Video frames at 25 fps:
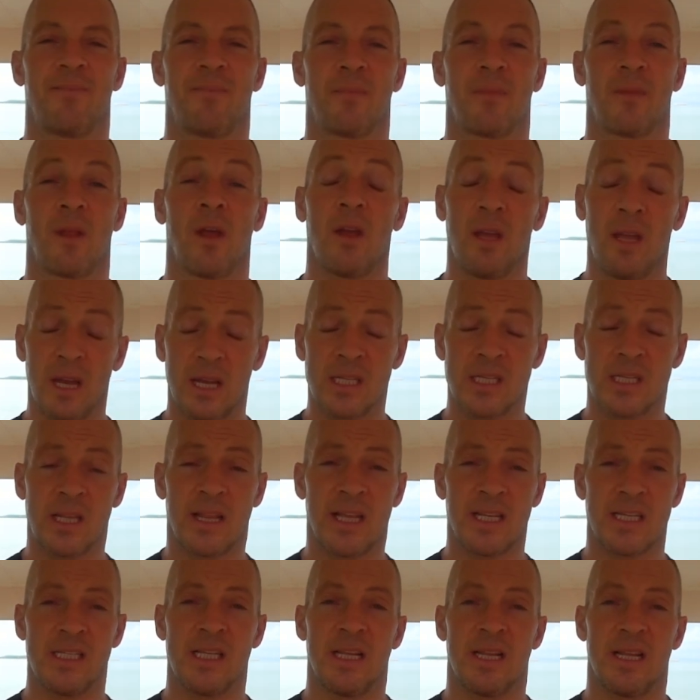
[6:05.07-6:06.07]
Okay, so
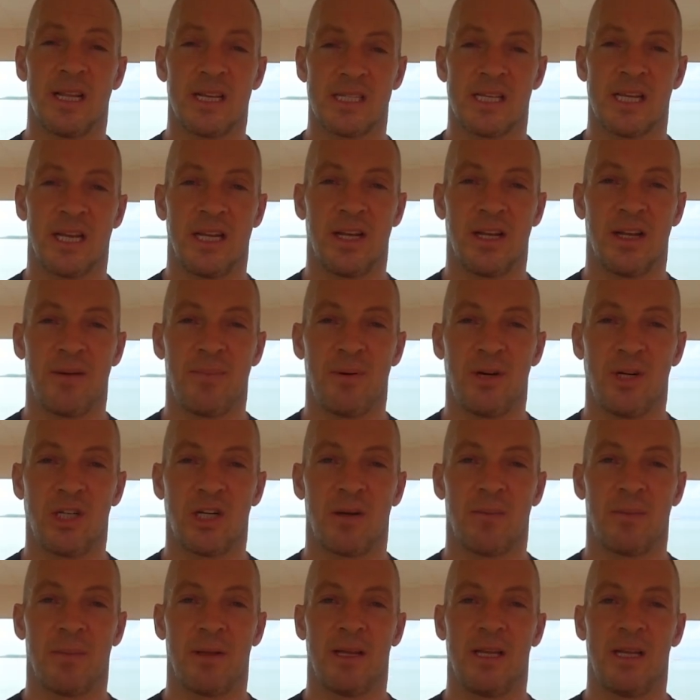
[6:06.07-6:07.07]
that's it. That's how you do a push-up.
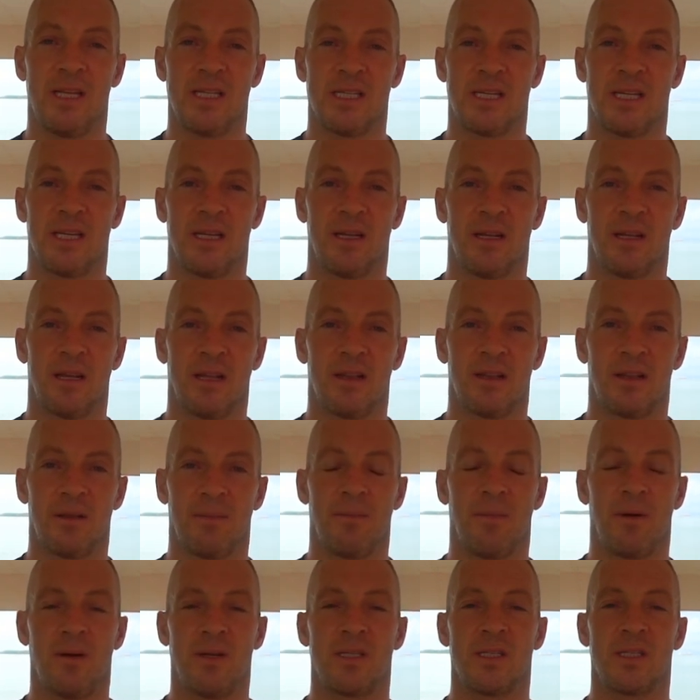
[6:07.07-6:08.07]
Easy. The
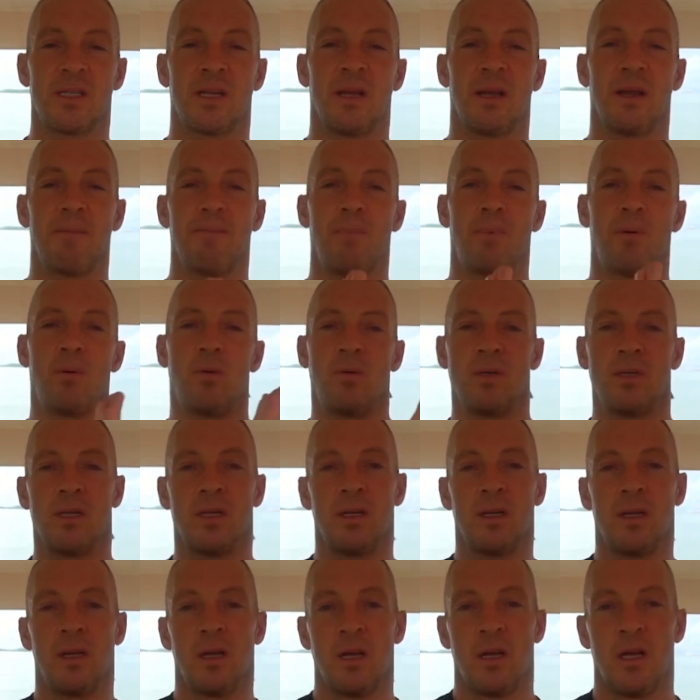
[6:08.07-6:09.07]
most important
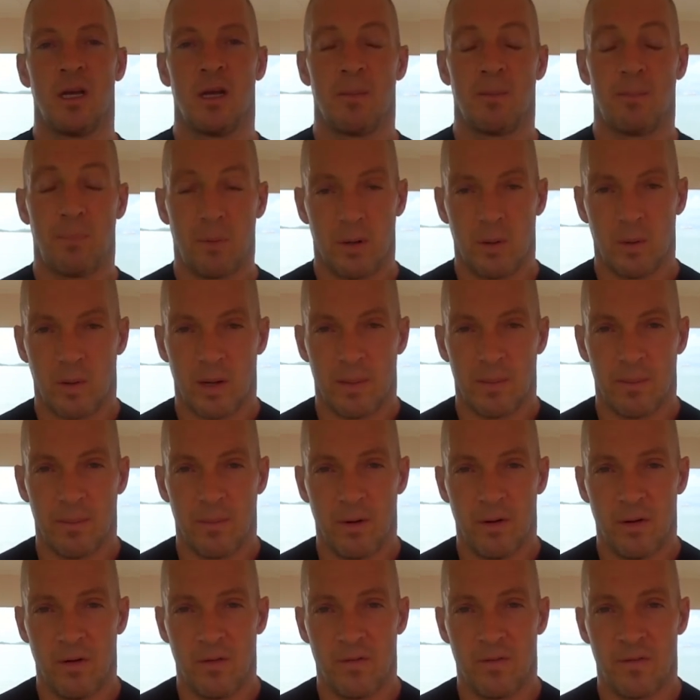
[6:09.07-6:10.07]
bodyweight
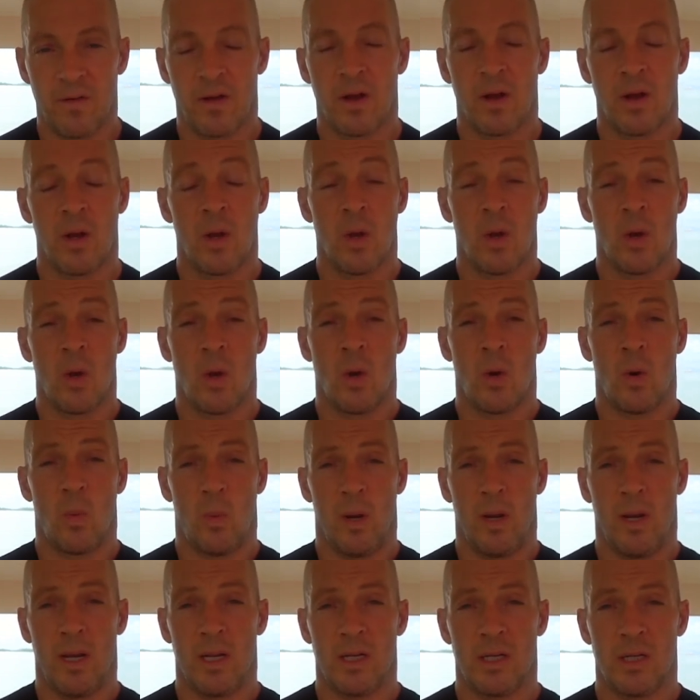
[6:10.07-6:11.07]
move we
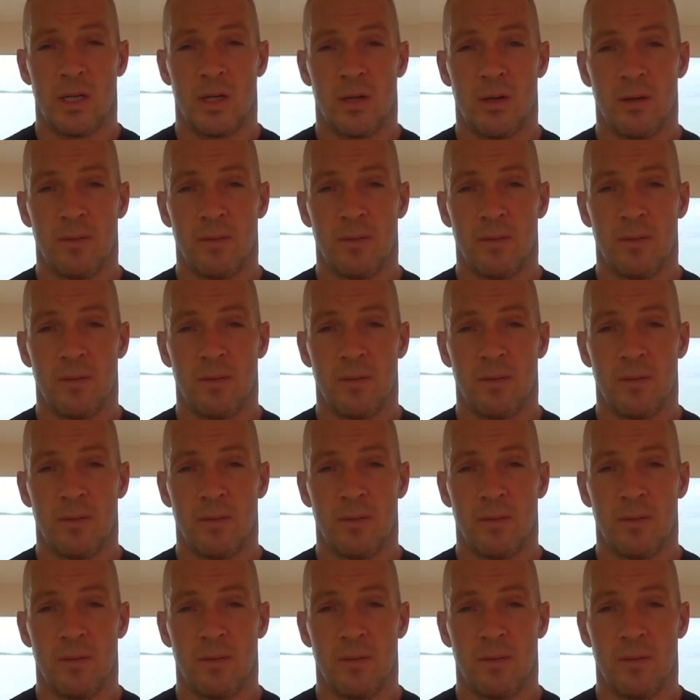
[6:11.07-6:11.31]
can do.